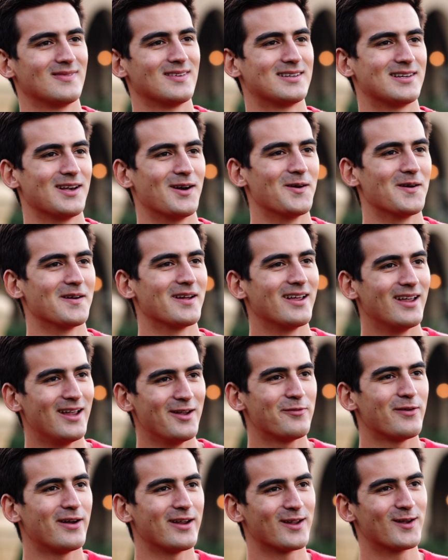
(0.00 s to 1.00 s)
So
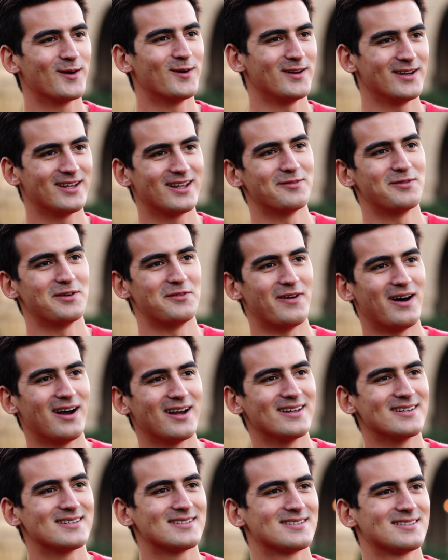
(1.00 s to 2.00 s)
if I could give
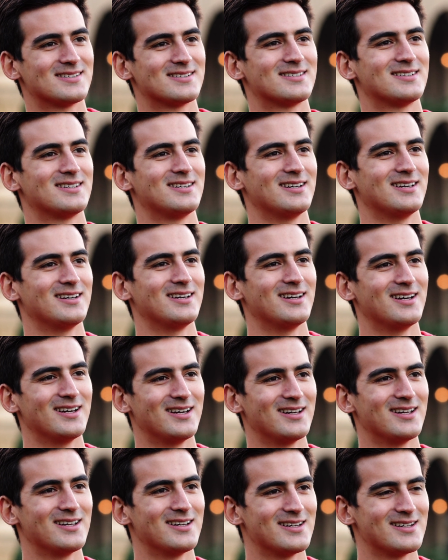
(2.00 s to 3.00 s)
advice to
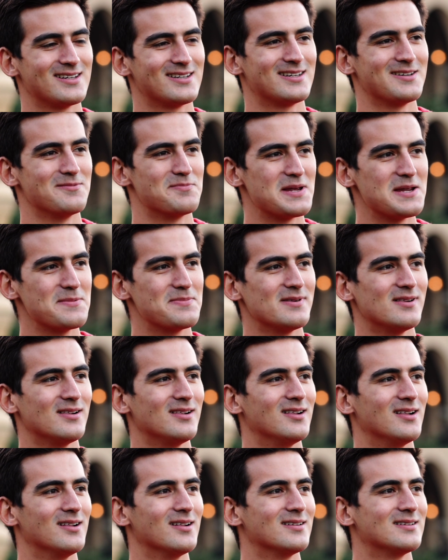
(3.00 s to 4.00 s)
to
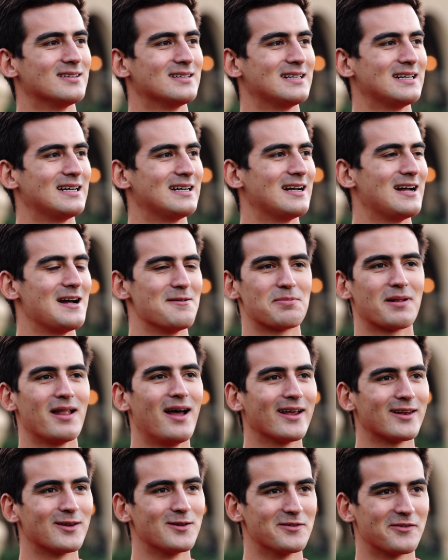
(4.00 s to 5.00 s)
people uh,
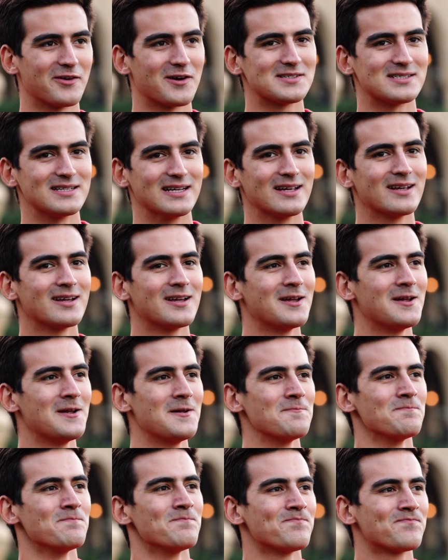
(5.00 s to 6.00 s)
applying to university,
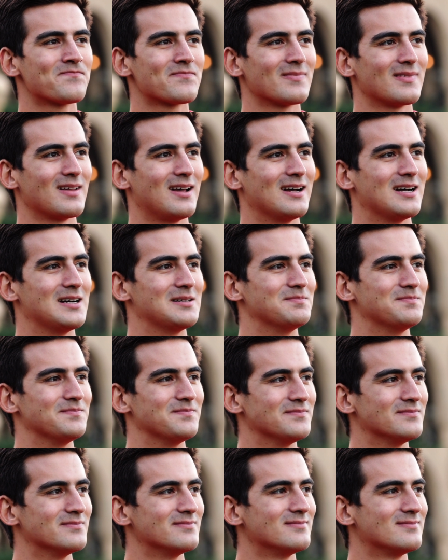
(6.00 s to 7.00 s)

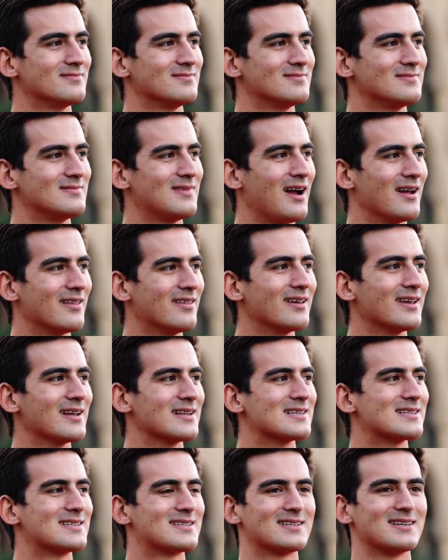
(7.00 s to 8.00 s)
um, I think
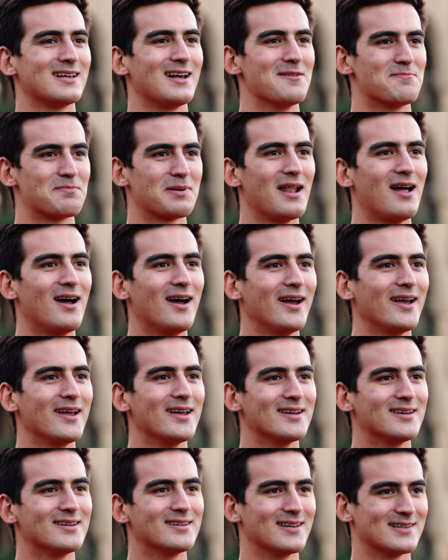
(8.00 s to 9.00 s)
it's
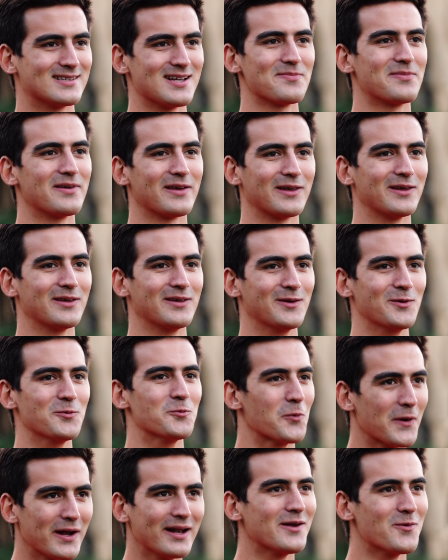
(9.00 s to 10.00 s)
apply to something
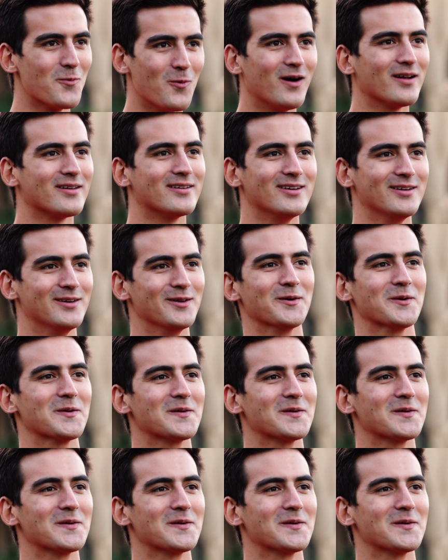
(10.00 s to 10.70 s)
you really want